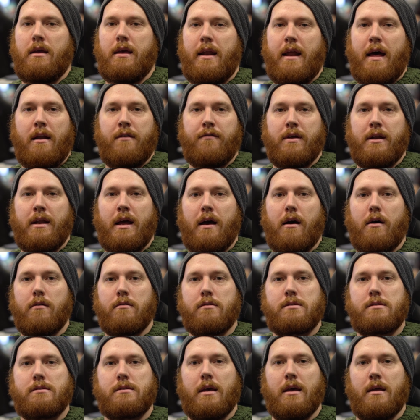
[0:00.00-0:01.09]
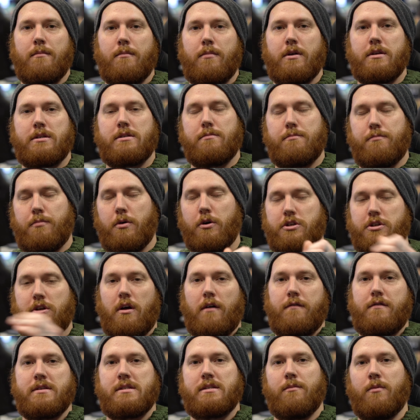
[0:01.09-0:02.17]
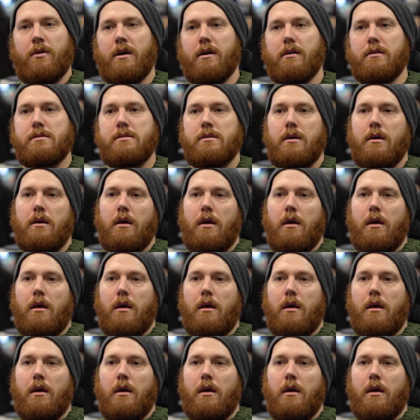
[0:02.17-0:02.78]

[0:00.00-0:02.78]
get out of in-house and push it off to someone else,